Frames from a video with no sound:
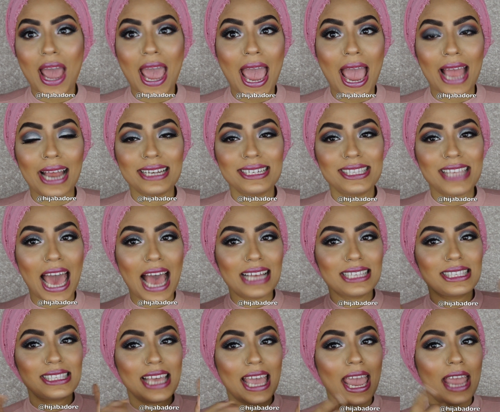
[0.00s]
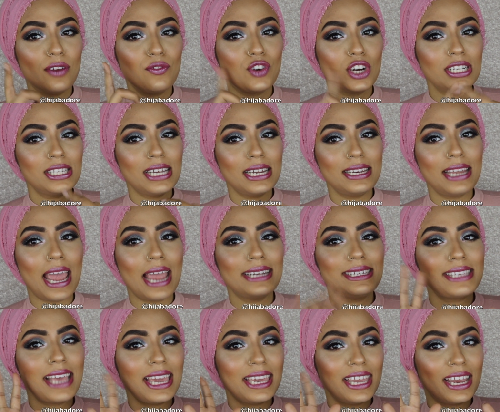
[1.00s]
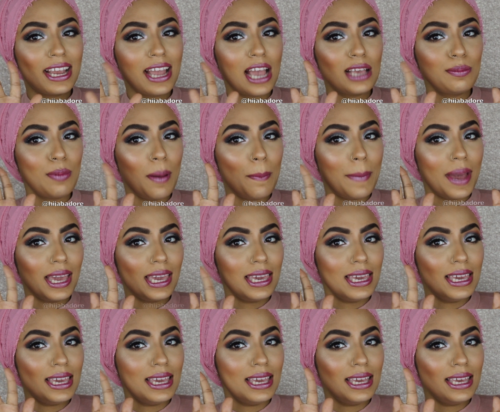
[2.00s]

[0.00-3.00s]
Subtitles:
And that's it for today. Take care guys, bye bye.